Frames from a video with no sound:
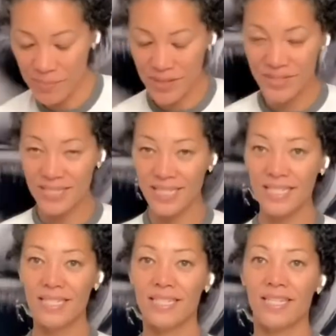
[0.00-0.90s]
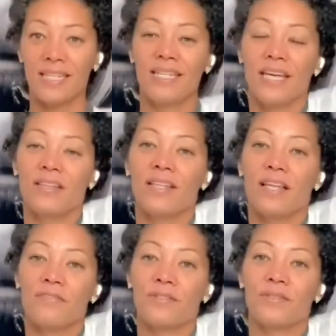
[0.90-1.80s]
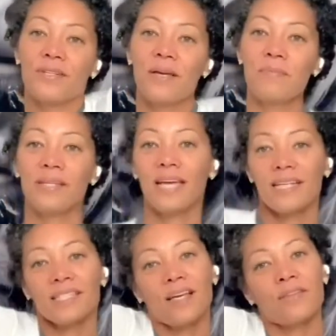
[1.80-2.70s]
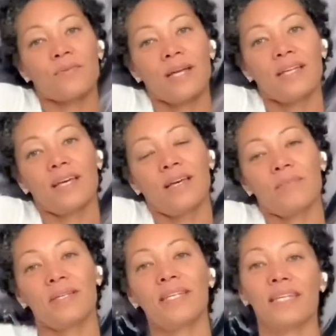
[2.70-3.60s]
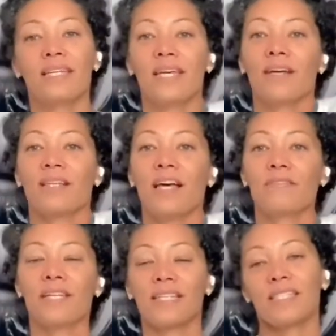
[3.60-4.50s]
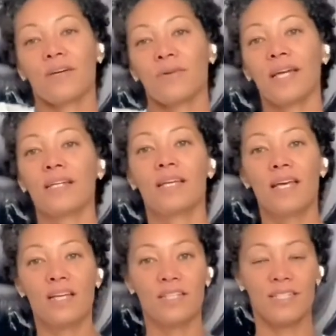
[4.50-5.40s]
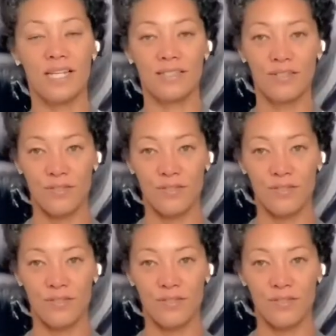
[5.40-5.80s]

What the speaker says: the knees and inhale the left shoulder up and exhale the right up. Inhale up, exhale right. Chest is over the